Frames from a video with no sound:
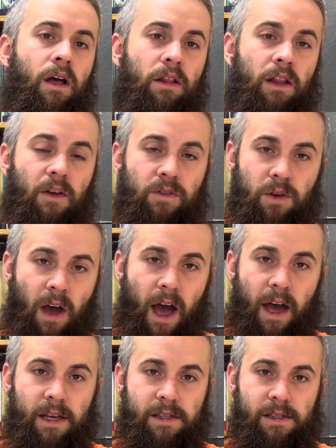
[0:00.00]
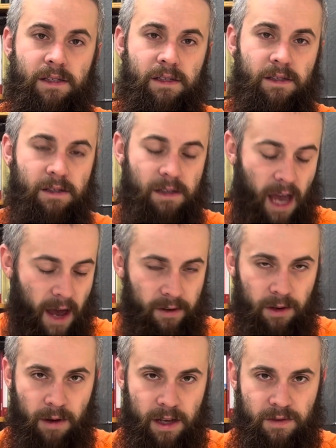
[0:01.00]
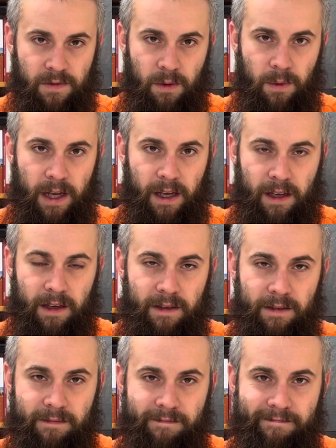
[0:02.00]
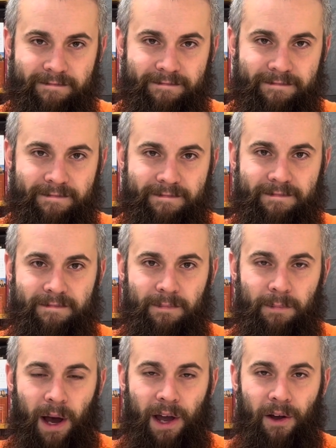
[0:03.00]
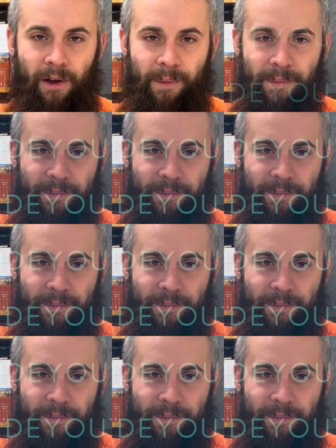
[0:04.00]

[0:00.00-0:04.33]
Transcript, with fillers: Love you guys. Have a good rest of your week. Bye, y'all.